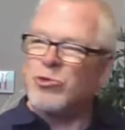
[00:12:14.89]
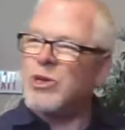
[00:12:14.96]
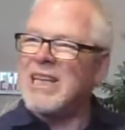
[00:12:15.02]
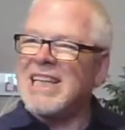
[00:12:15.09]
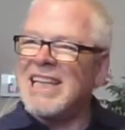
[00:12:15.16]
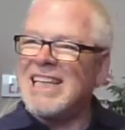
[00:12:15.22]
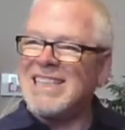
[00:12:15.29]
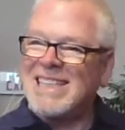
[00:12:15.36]

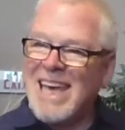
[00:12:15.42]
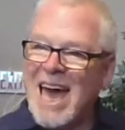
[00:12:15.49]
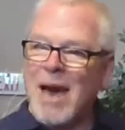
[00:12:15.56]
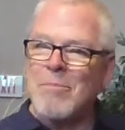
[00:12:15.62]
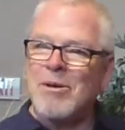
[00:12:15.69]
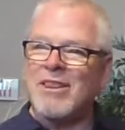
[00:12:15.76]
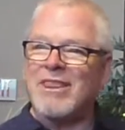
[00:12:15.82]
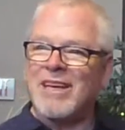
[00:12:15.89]
really
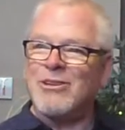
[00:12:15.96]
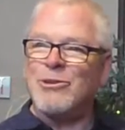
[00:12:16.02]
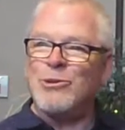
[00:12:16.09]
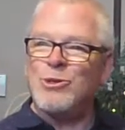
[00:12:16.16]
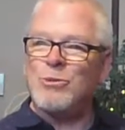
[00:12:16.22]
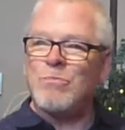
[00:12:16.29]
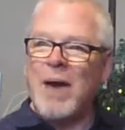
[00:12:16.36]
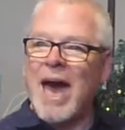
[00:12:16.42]
Tabitha
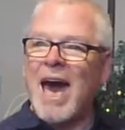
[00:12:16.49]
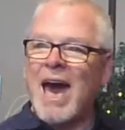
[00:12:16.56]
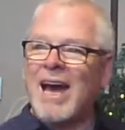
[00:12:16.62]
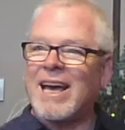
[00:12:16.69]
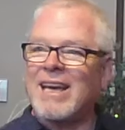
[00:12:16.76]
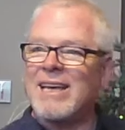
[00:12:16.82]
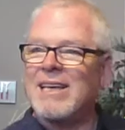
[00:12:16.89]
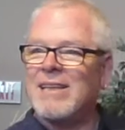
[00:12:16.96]
who's
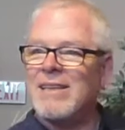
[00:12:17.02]
back